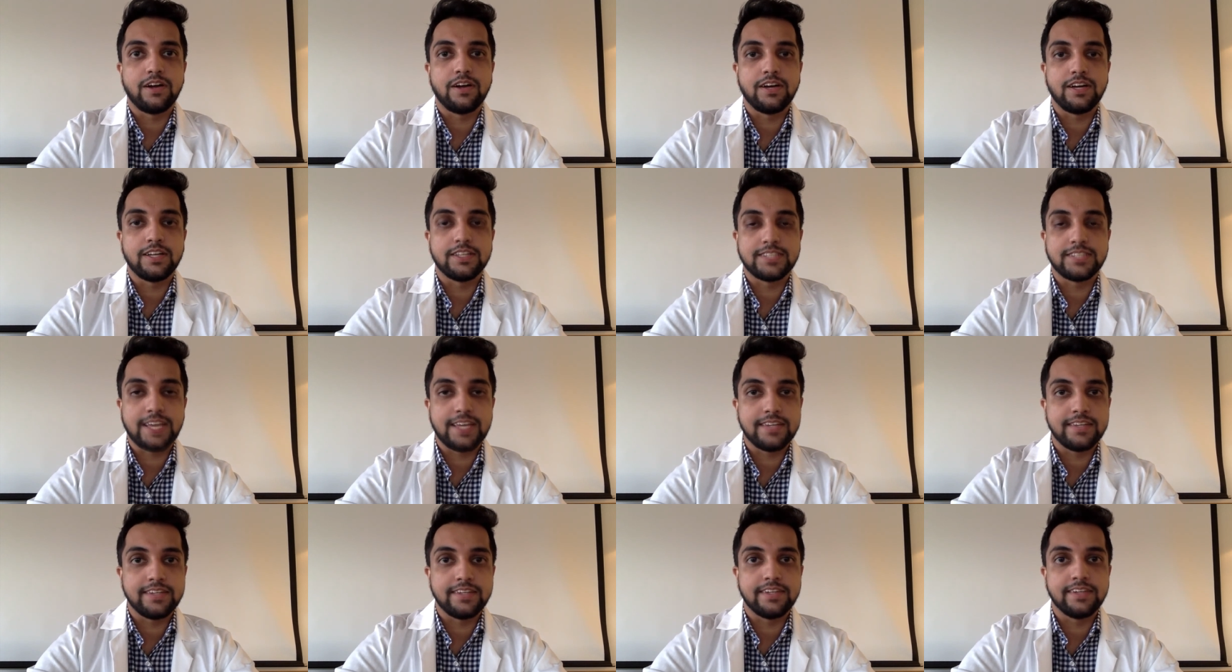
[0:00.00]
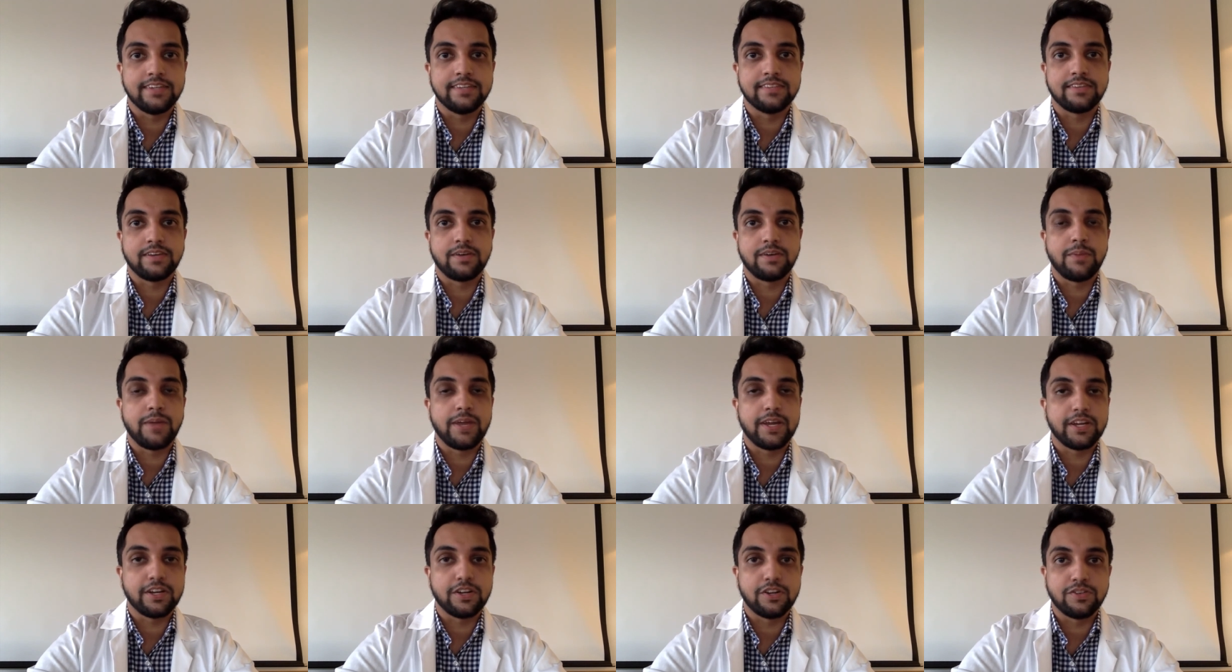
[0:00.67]
attendings, our
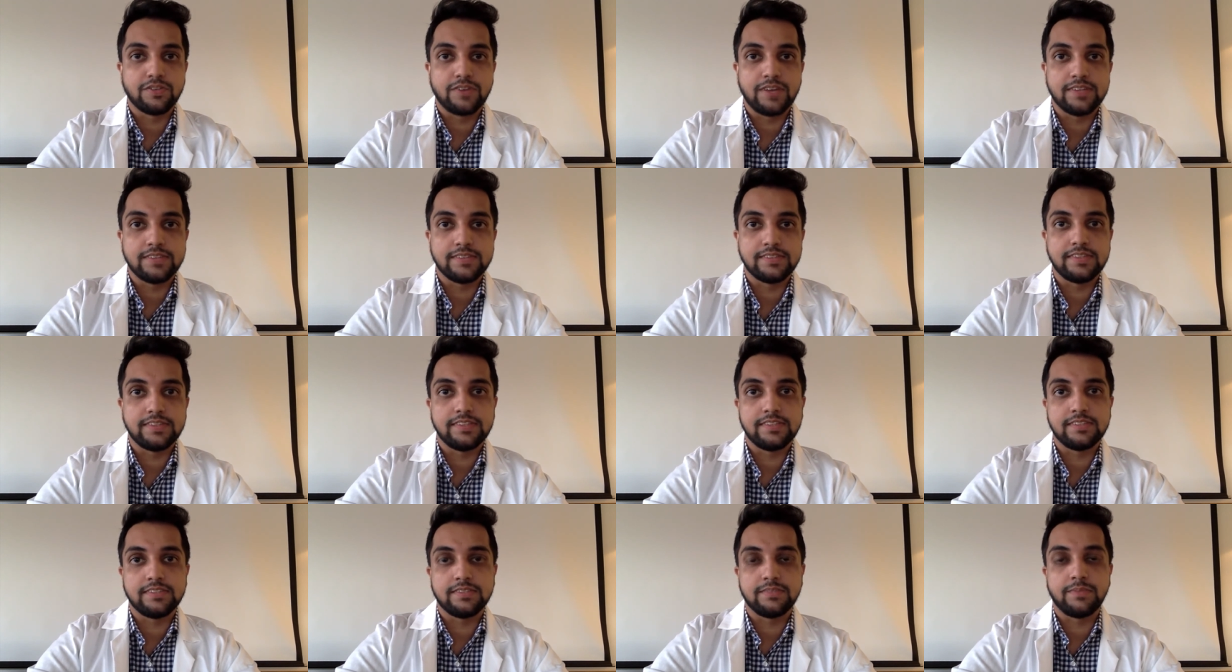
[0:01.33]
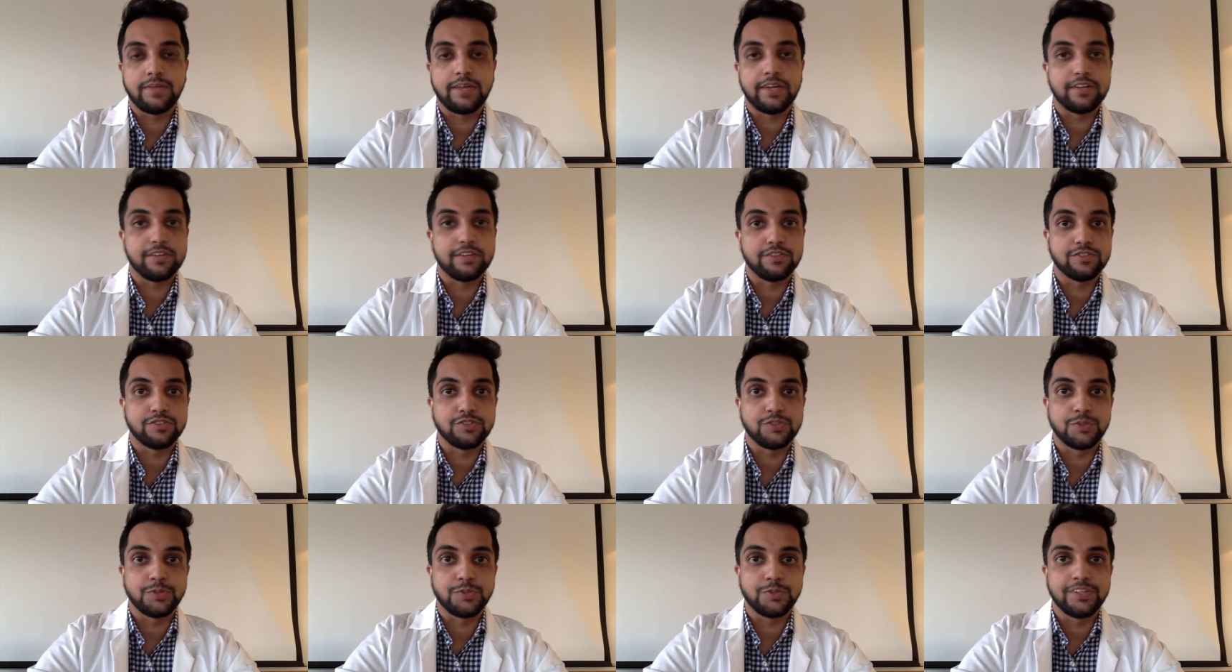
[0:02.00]
medical residents, medical
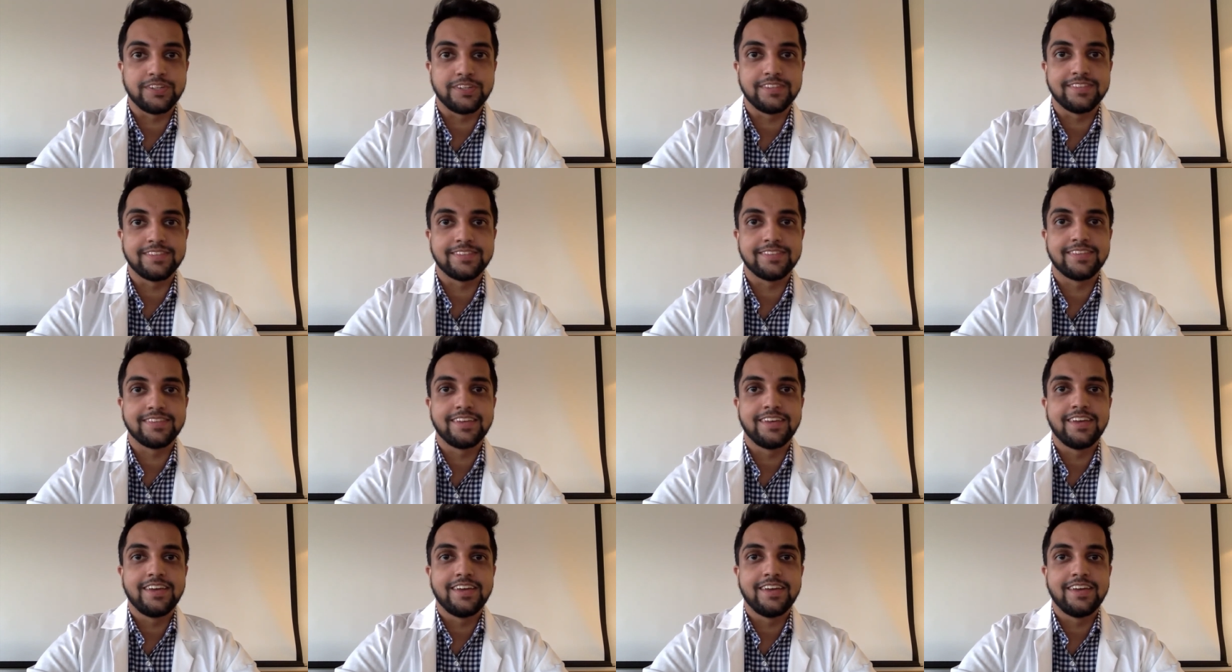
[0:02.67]
students.